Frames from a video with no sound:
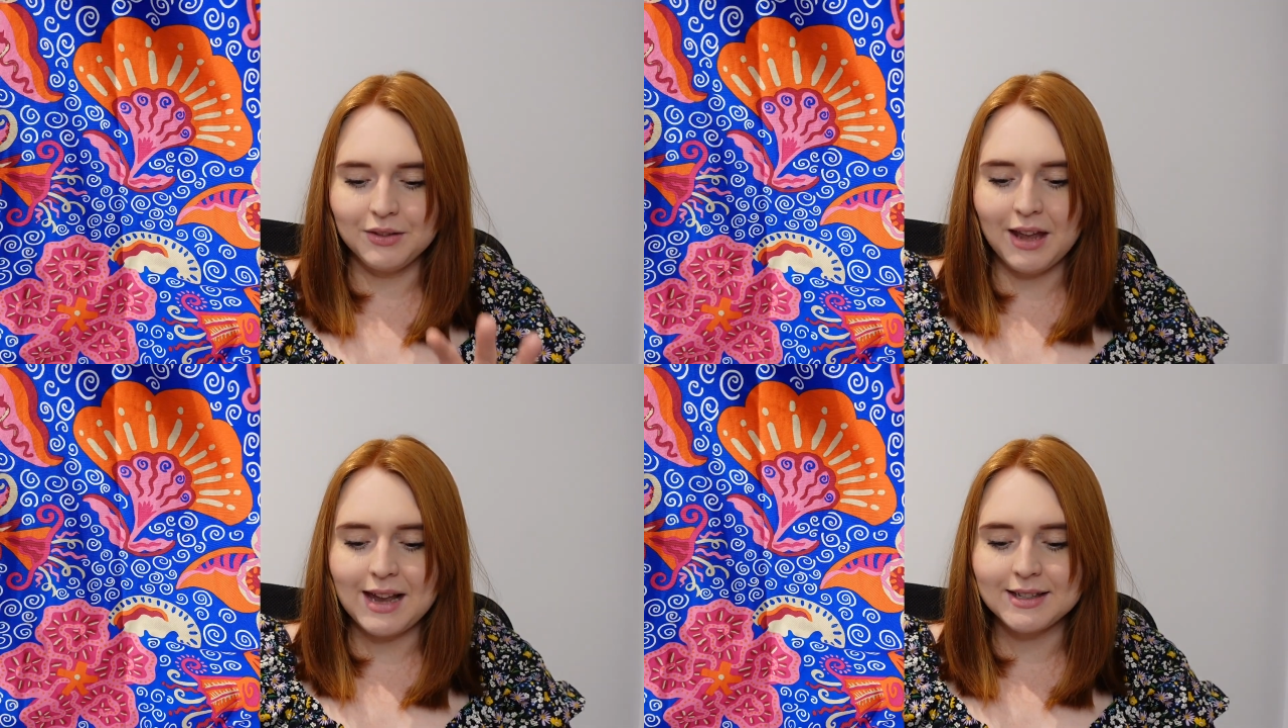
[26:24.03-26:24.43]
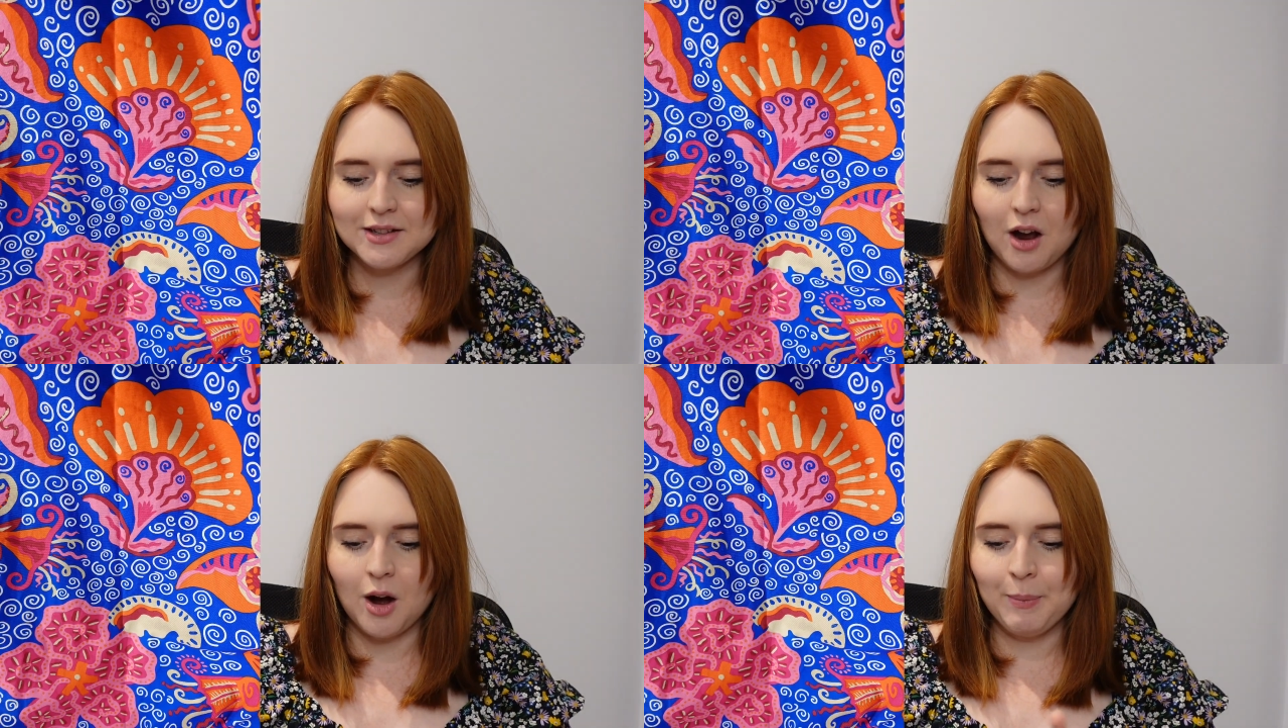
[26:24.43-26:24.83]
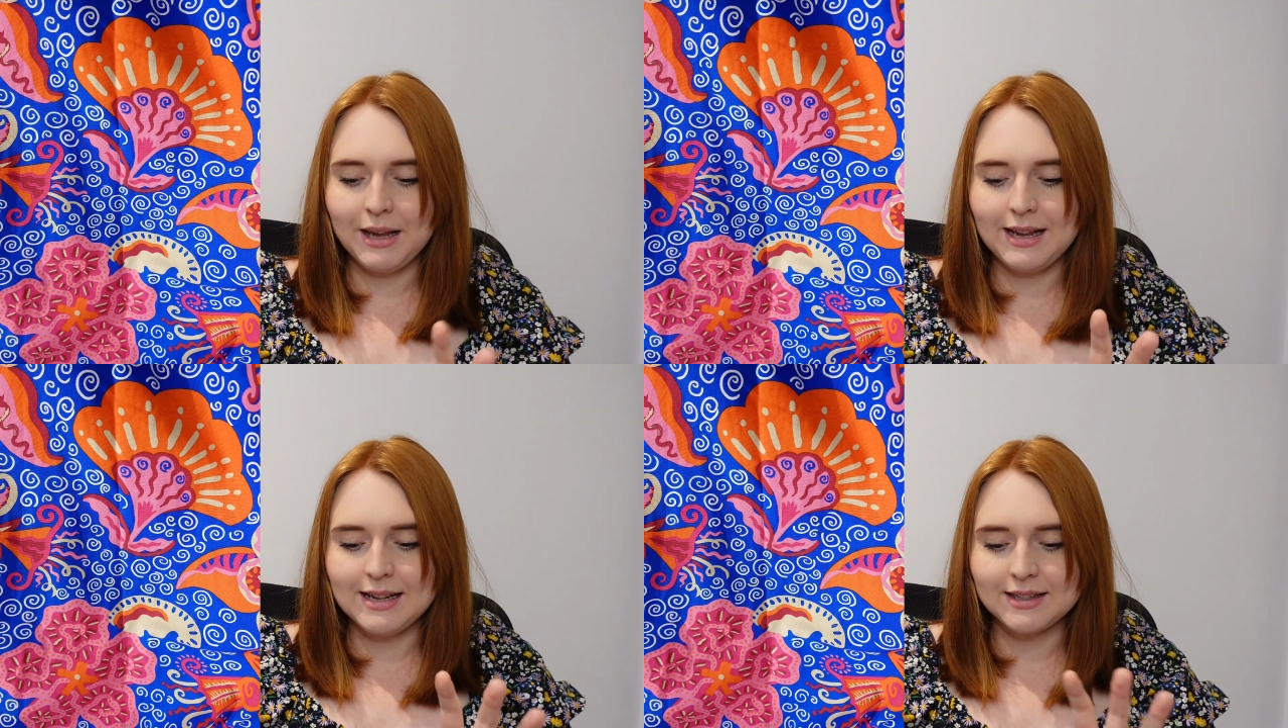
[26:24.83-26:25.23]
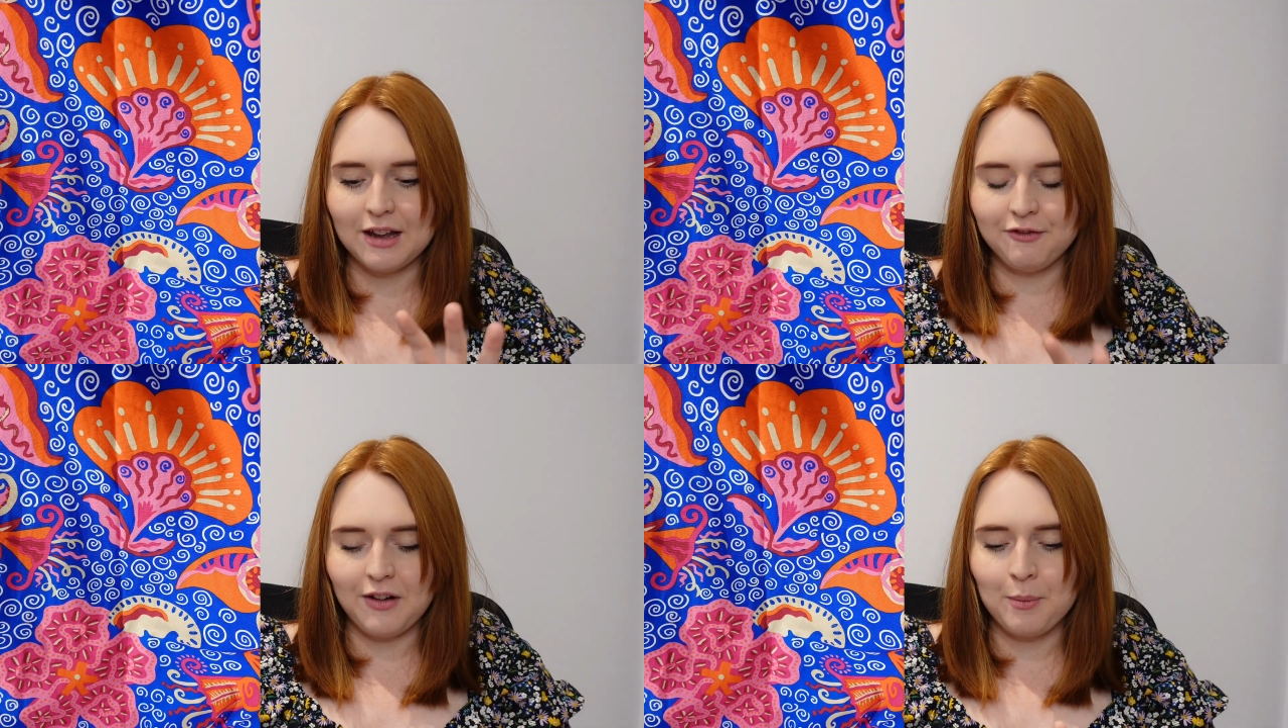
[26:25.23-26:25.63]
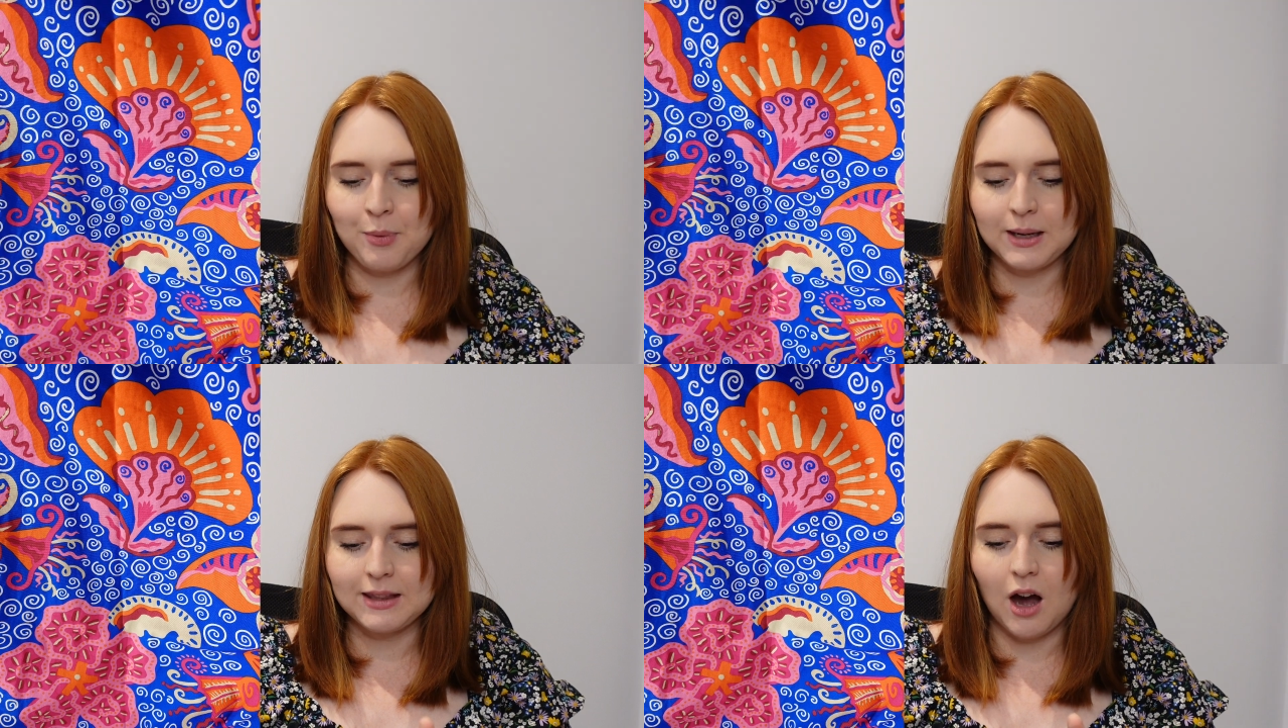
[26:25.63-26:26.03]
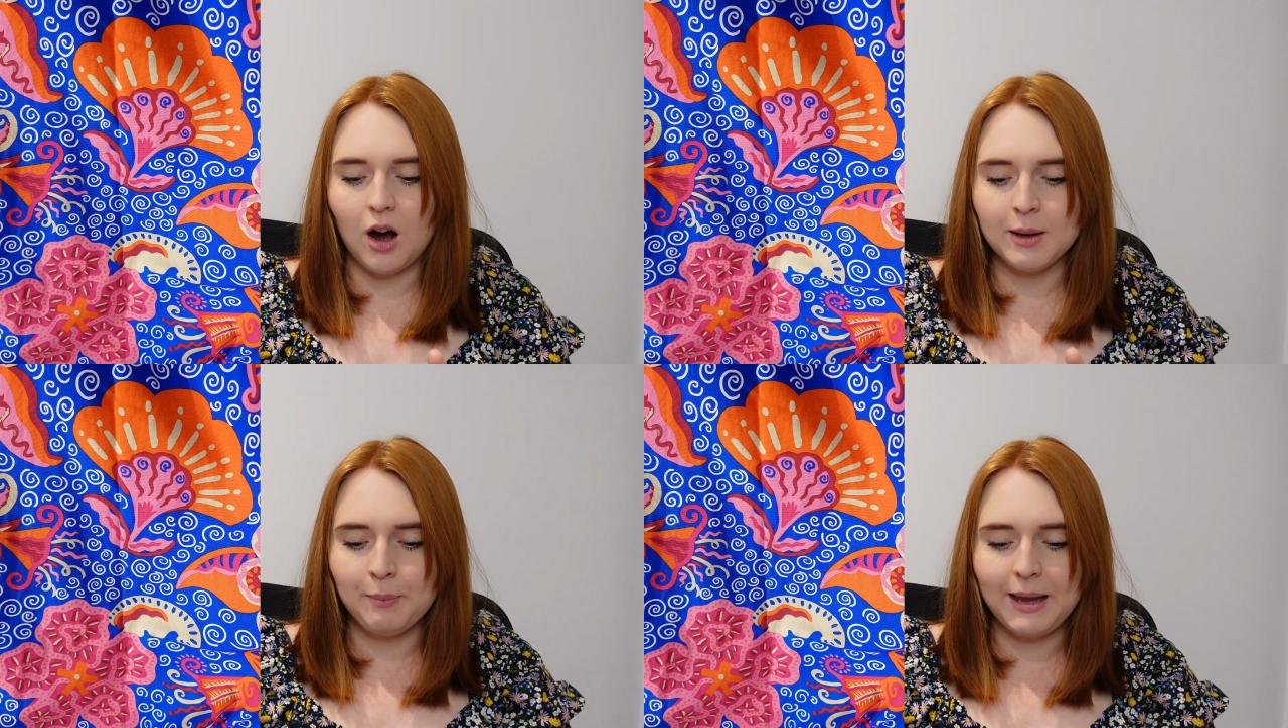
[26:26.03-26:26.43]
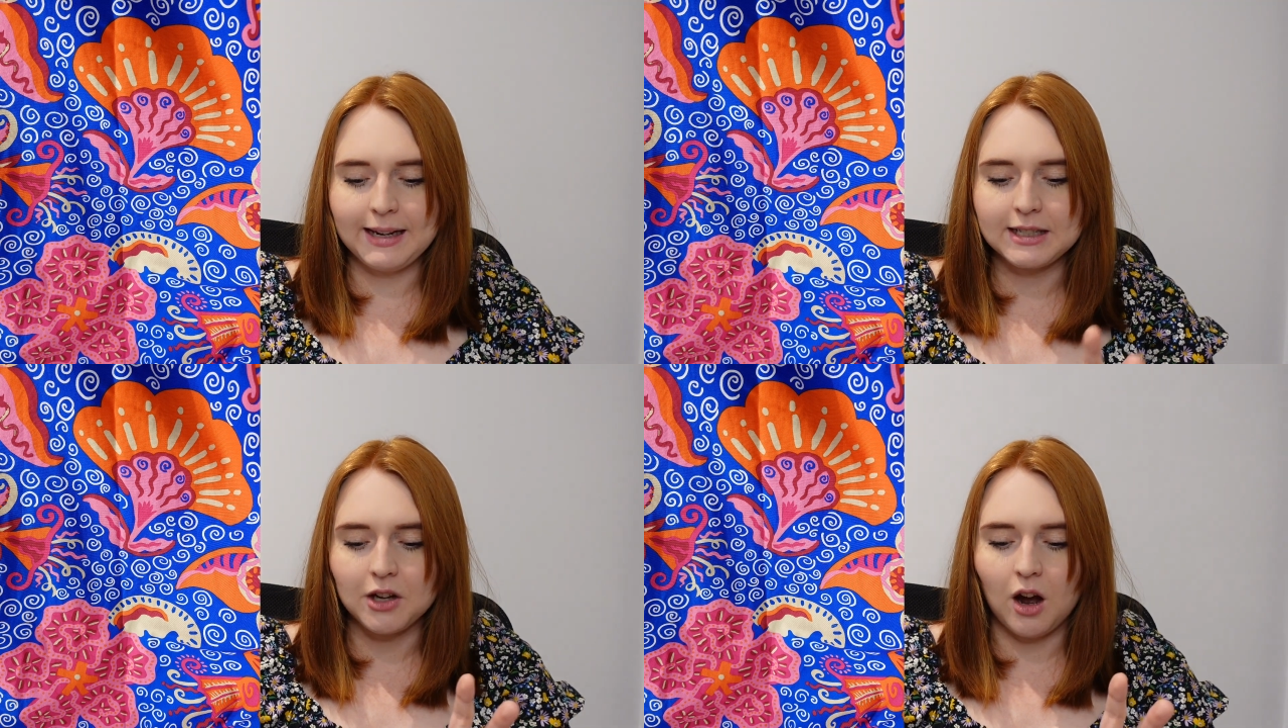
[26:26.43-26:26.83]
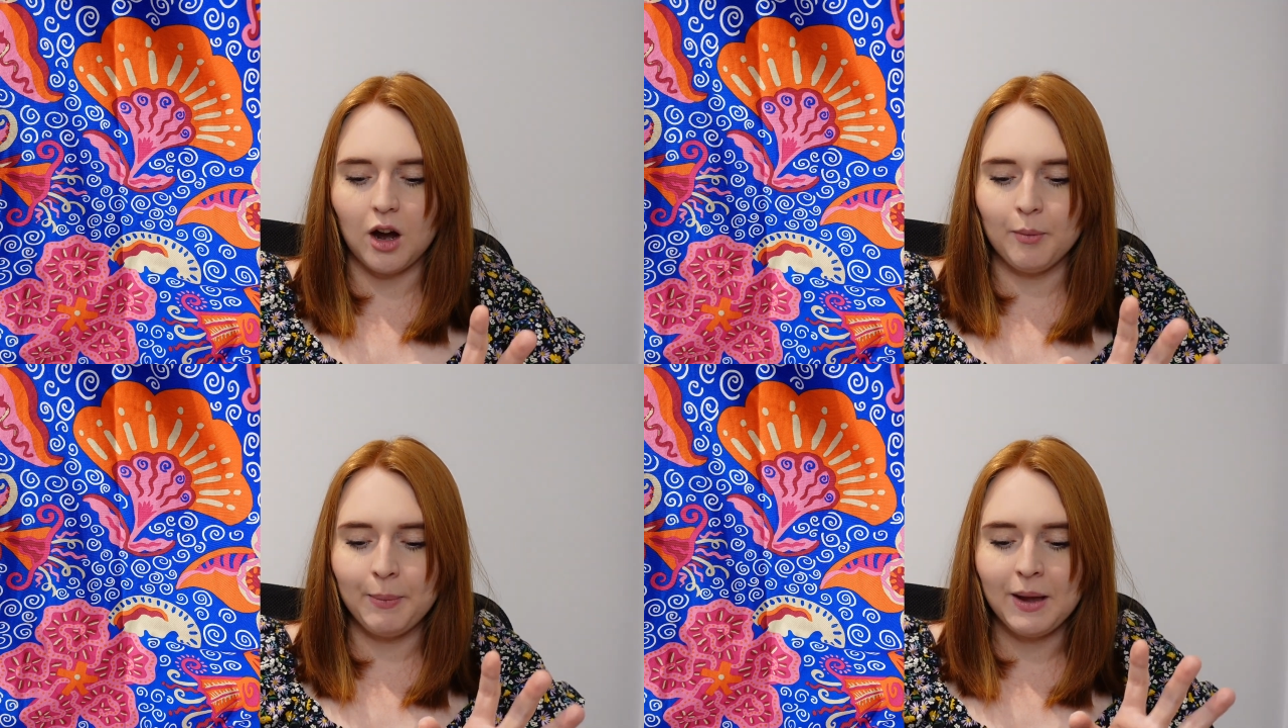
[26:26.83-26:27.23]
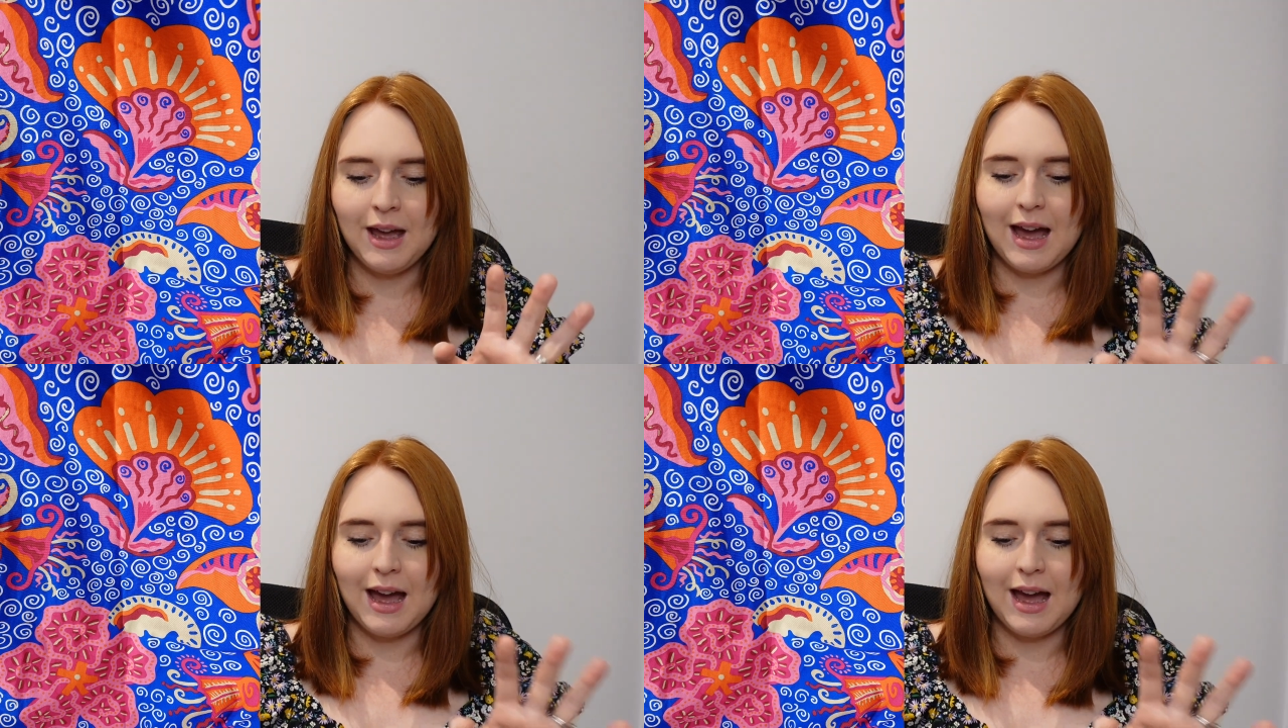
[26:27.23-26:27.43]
Next up is a fabric that I picked up